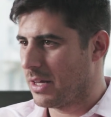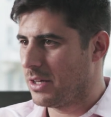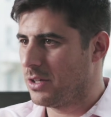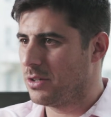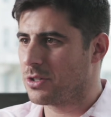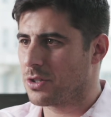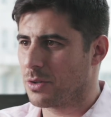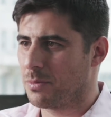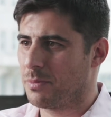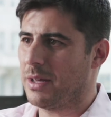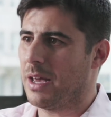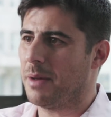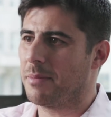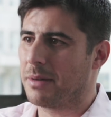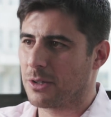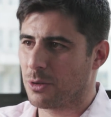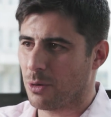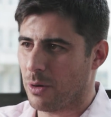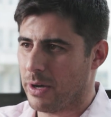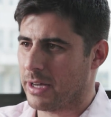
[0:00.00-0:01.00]
you should be
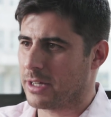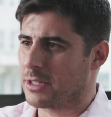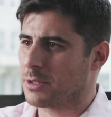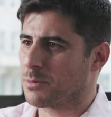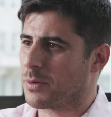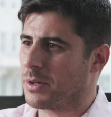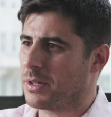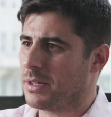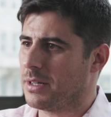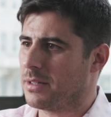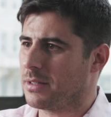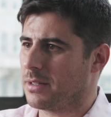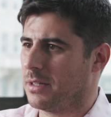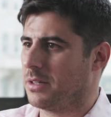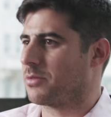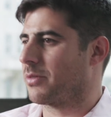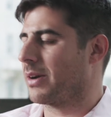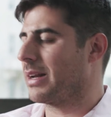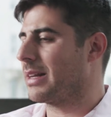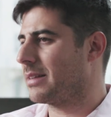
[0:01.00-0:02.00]
able to export it
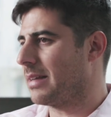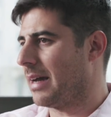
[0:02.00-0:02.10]
in real